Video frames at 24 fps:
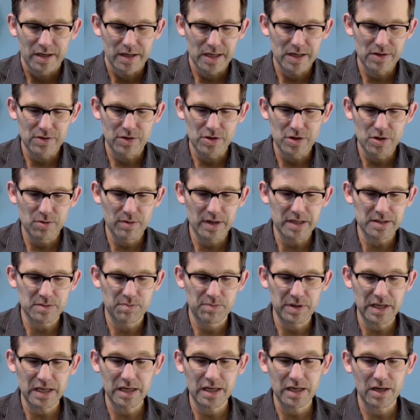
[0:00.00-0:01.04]
either
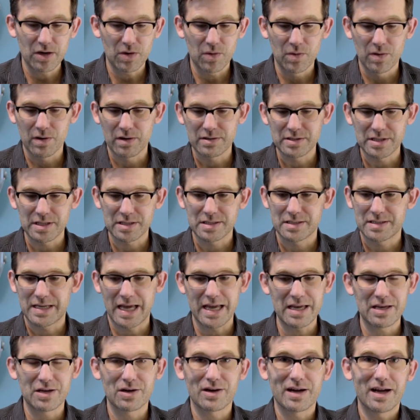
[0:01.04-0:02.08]
USB or just
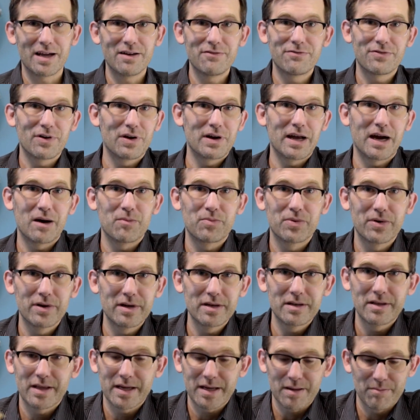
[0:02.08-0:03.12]
take your headphone
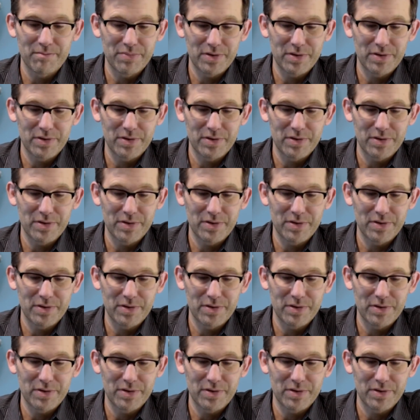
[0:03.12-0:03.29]
output, like and